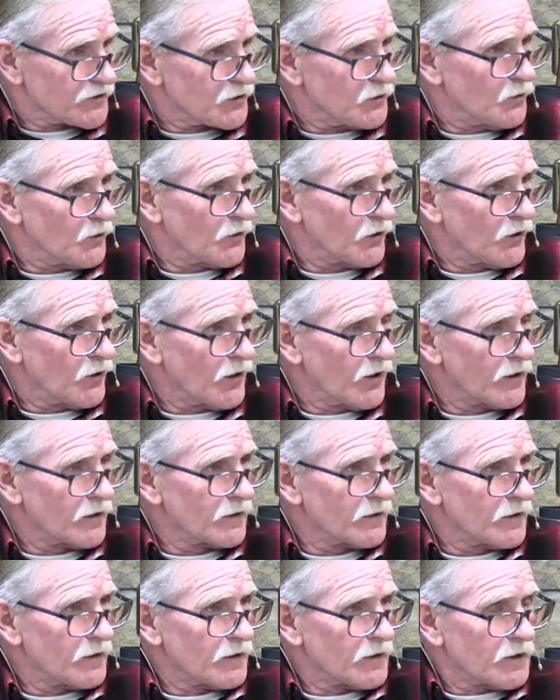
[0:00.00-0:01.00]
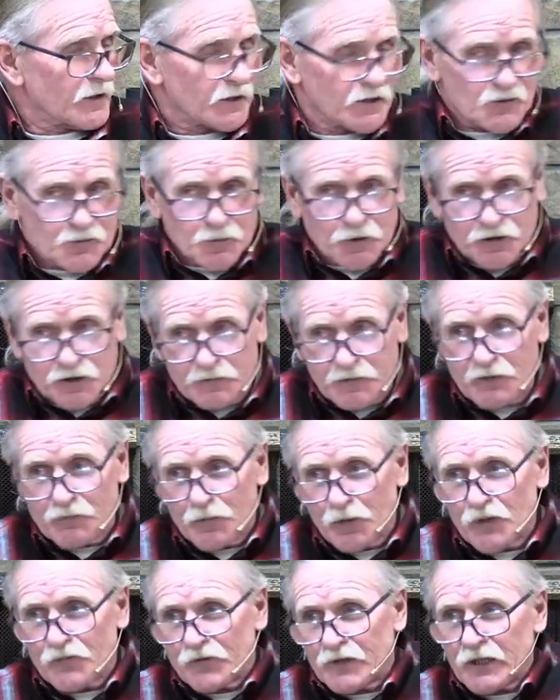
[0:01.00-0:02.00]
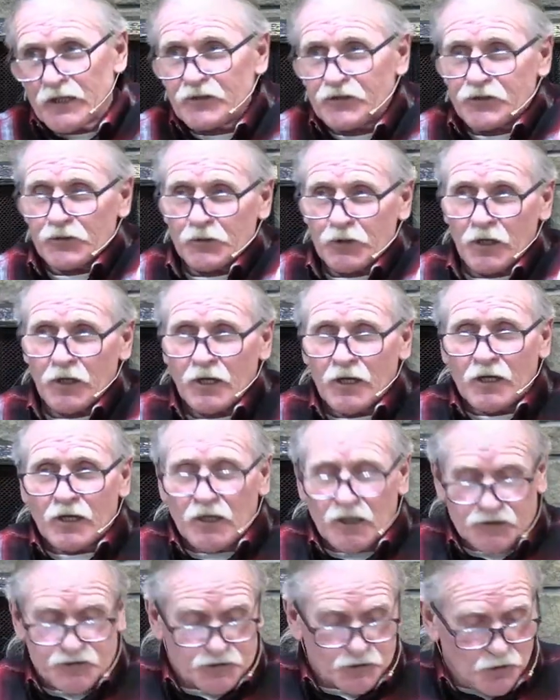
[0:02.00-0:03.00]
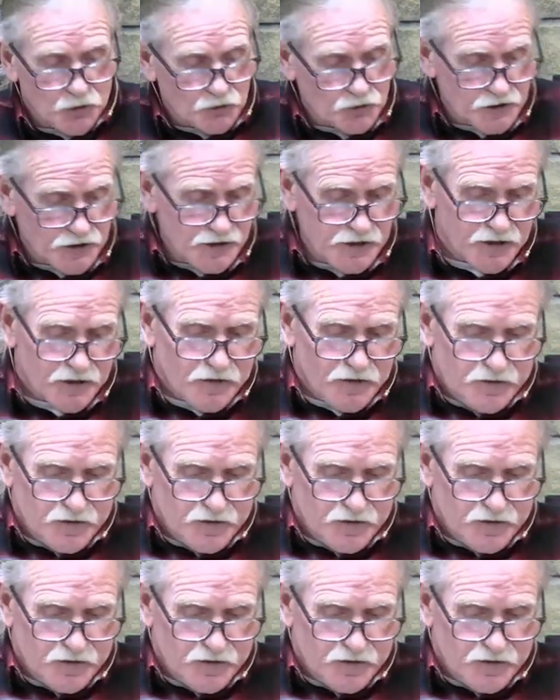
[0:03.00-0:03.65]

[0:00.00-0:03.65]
going on, because we're going to be moving into a totally